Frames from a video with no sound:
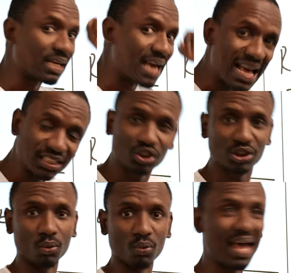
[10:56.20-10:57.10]

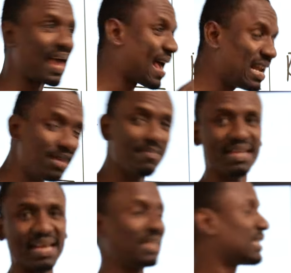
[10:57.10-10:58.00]
cancel,
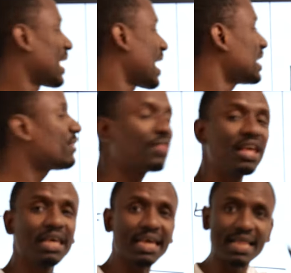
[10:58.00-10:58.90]
eliminate
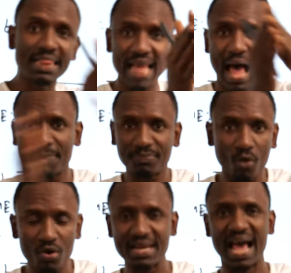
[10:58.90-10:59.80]
anything in that,
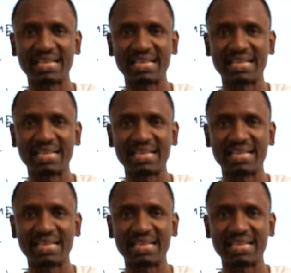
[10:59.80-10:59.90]
on